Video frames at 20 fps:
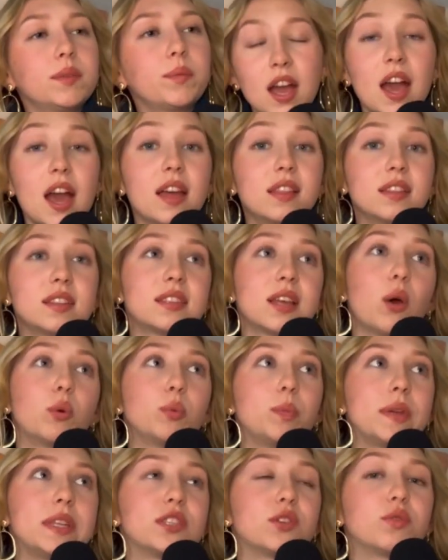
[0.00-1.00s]
And this helped
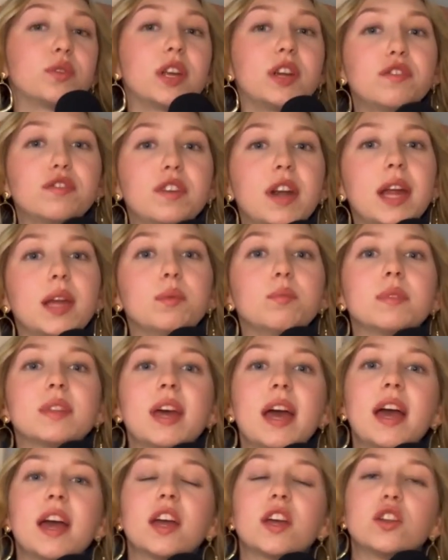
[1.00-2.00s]
me to reframe
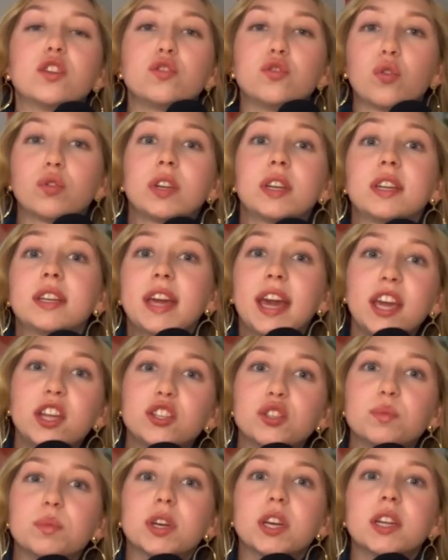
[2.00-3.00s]
their non
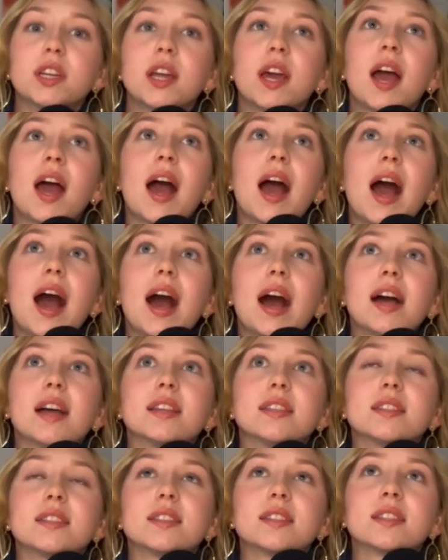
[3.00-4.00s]
engagement
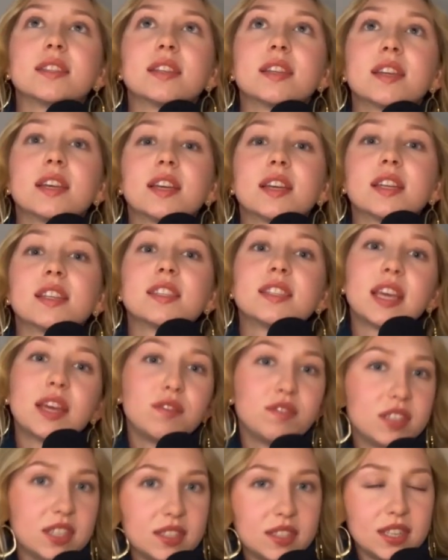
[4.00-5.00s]
as
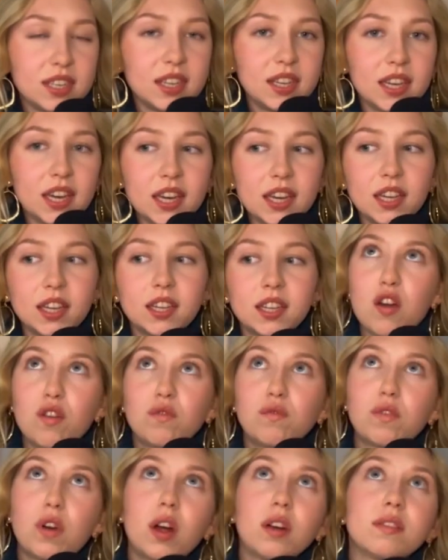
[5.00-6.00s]
safety seeking
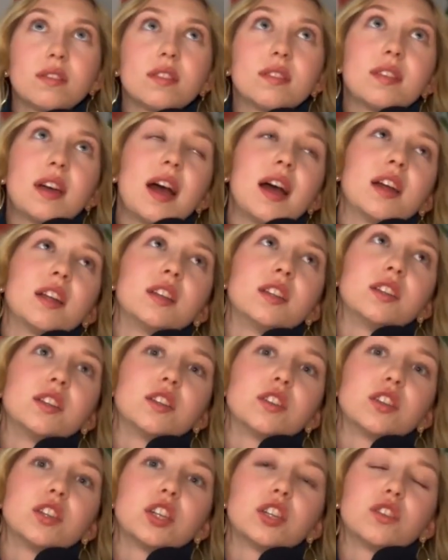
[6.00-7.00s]
rather than
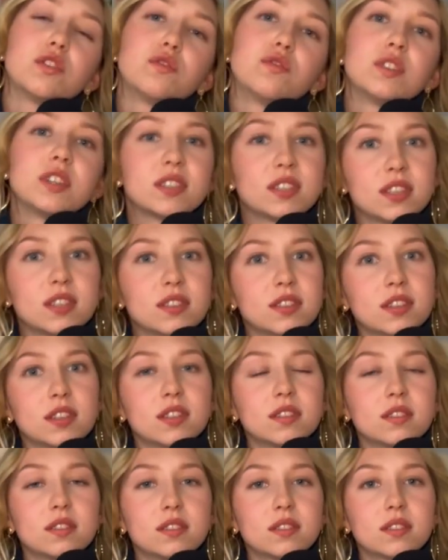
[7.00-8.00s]

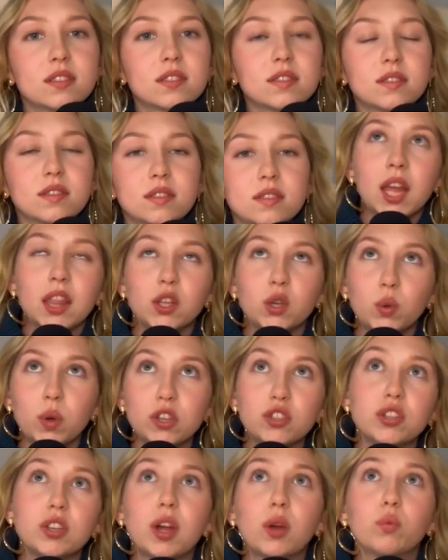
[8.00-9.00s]
resistance. The
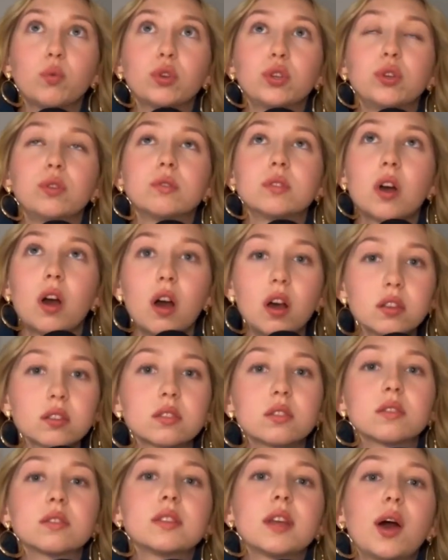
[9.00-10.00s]
question I want you to ask
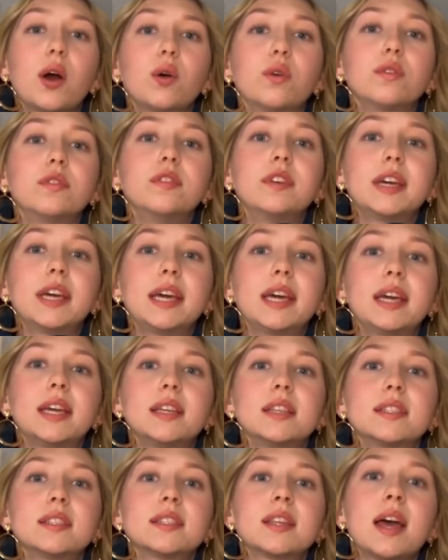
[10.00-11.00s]
yourself
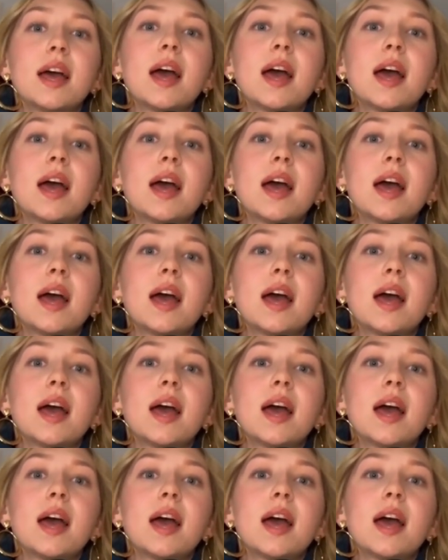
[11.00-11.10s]
is,